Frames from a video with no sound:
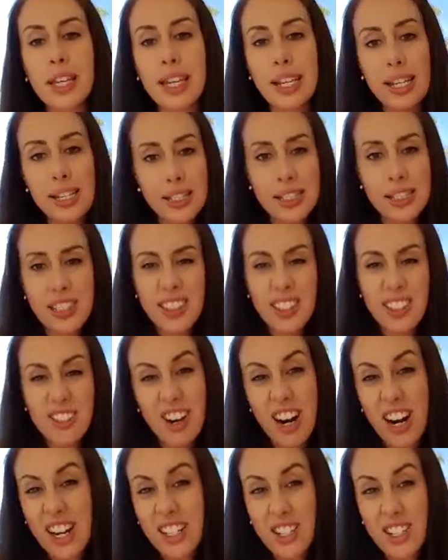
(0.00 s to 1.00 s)
is it the
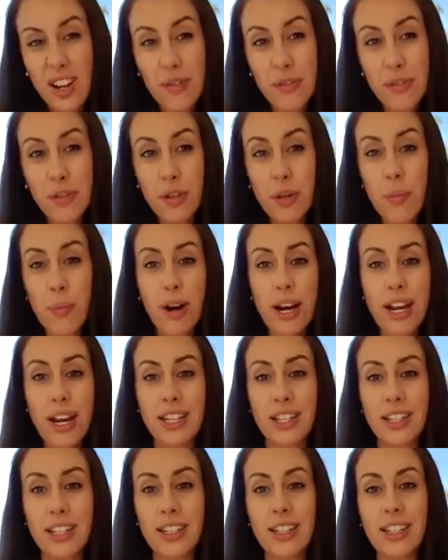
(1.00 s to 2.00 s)
right time for a
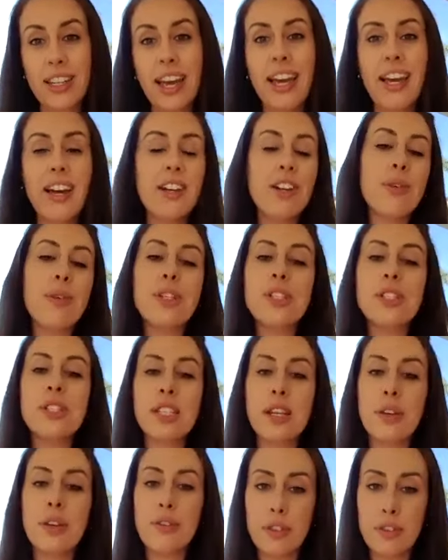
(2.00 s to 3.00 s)
break? Okay. I know I just
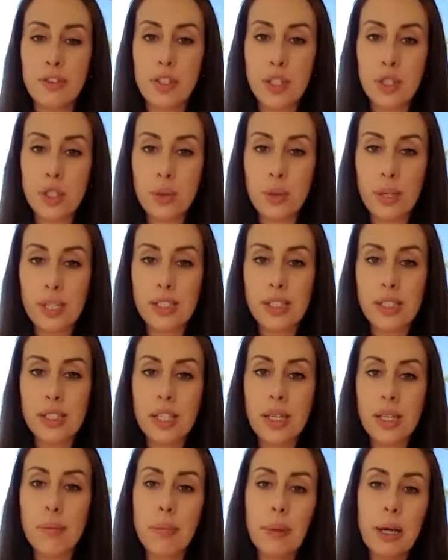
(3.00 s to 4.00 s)
said 52 weeks a
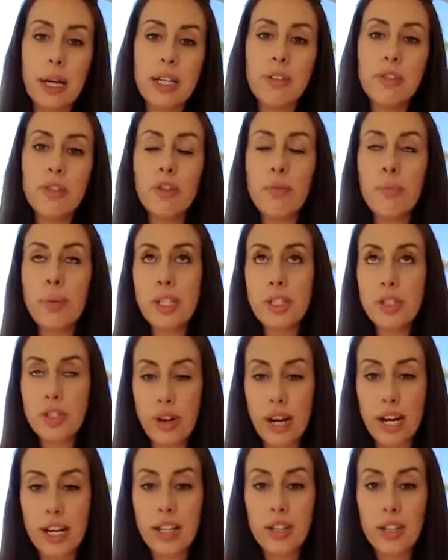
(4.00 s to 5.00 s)
year, but if you've been
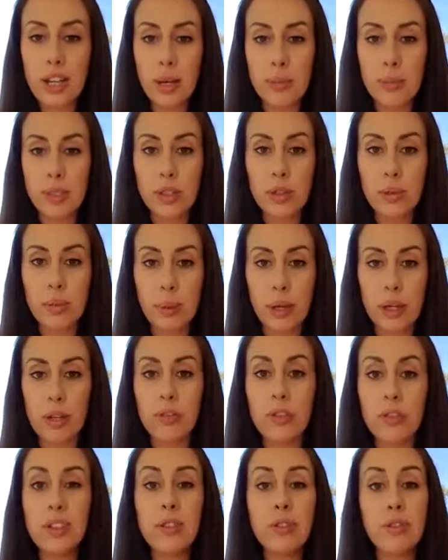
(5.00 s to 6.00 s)
training your absolute butt
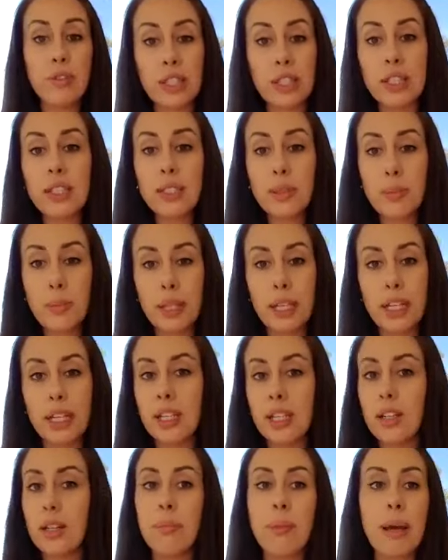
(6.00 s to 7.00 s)
off and you're feeling
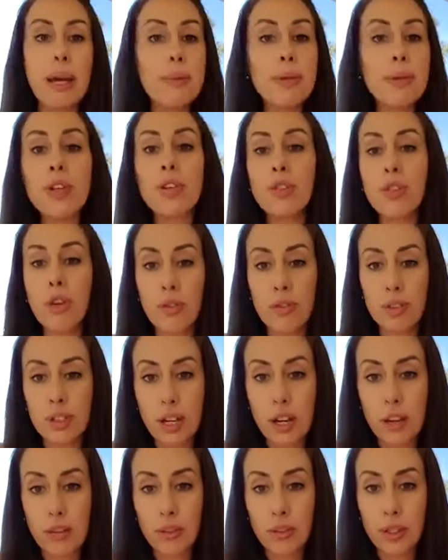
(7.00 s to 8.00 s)
depleted and maybe you're not
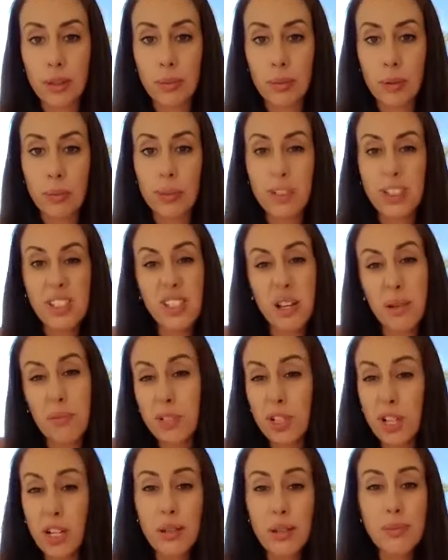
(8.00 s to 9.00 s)
recovering properly,
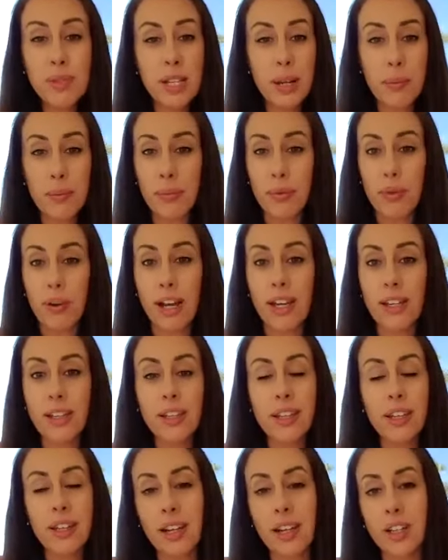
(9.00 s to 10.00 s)
sometimes a break
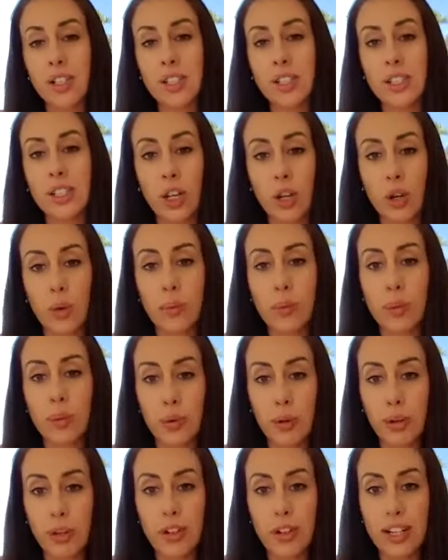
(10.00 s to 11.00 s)
can actually help your
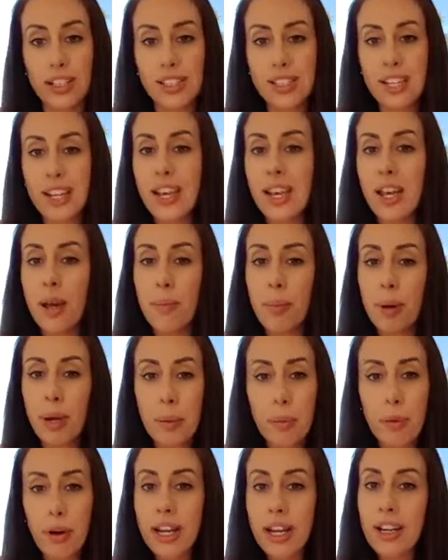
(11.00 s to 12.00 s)
progress. By
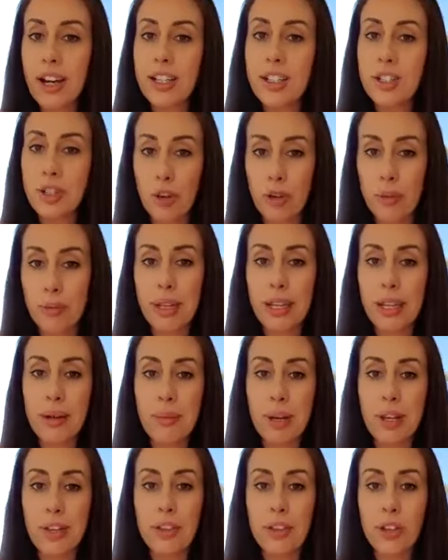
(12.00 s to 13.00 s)
break, I don't mean a
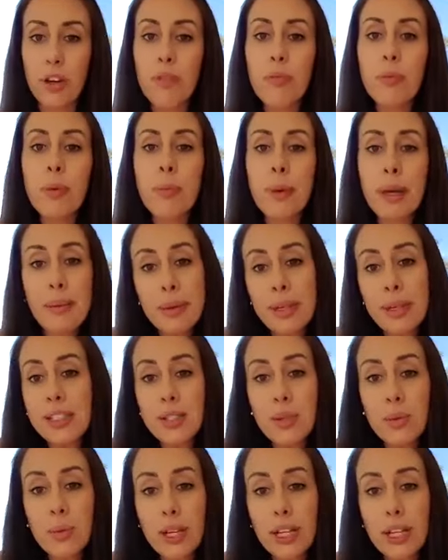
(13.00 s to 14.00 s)
month off, but maybe
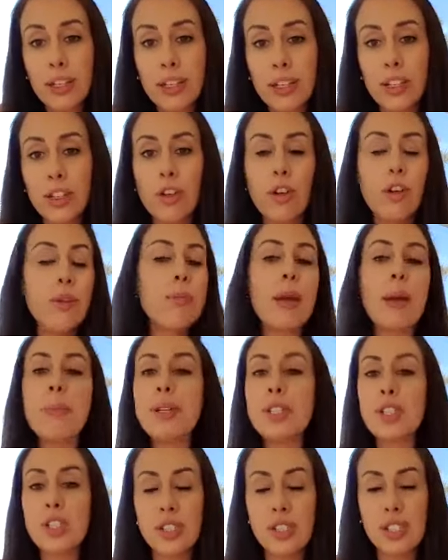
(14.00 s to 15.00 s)
it's a week, you know,
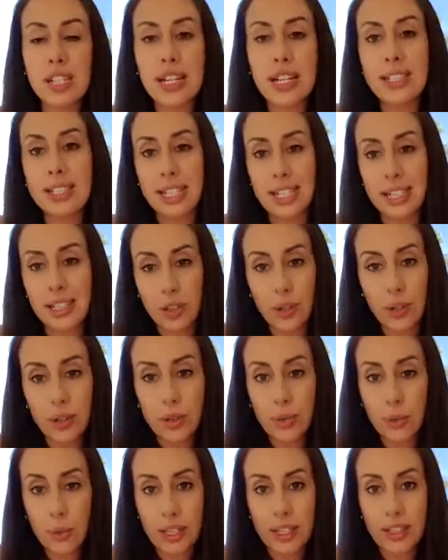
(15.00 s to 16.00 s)
maybe just a deload
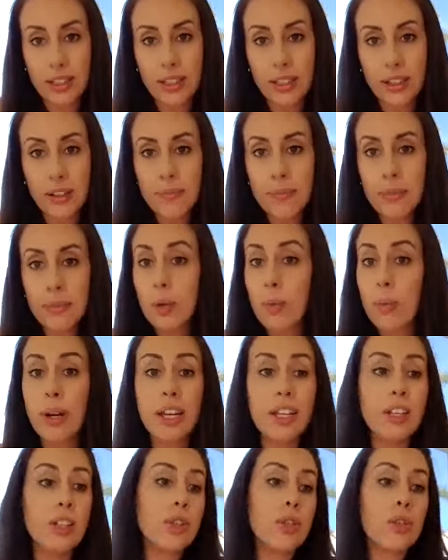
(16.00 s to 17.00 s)
week
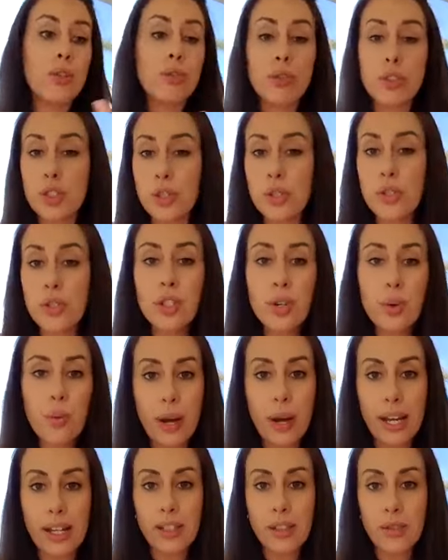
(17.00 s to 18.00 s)
where you reduce your
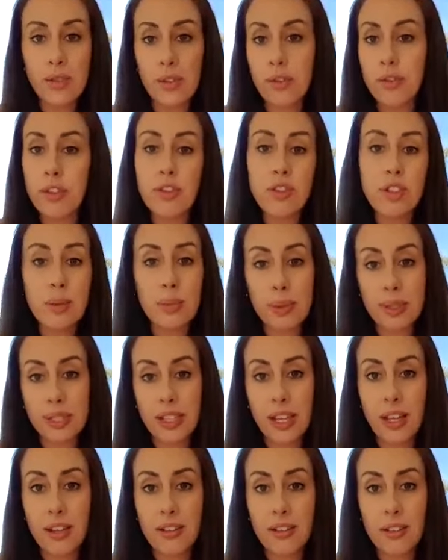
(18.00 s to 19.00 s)
weights for 50%.
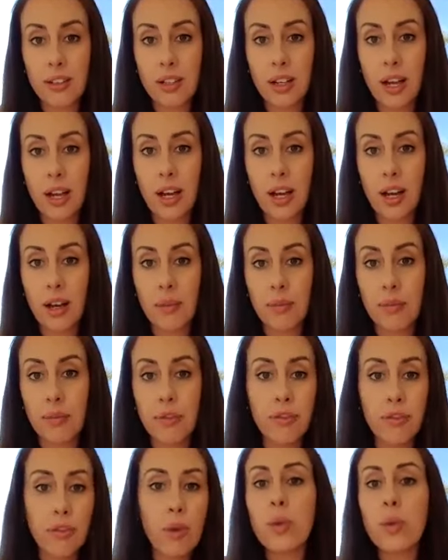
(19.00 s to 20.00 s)

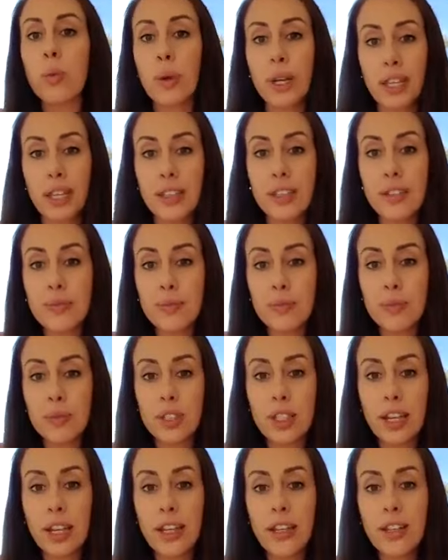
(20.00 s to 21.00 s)
For the week.
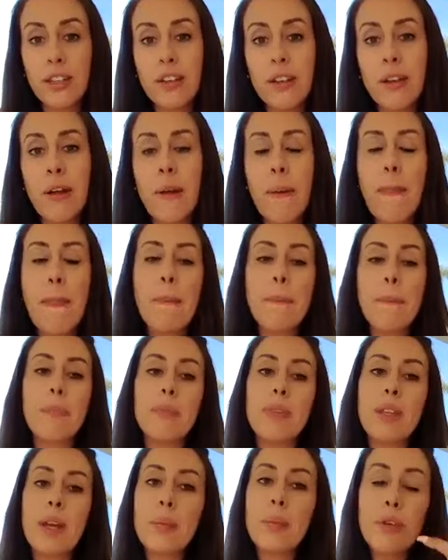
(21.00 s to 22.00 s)
Okay.
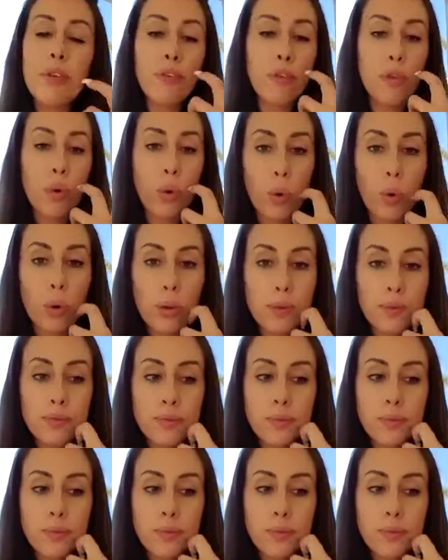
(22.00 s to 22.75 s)
Number four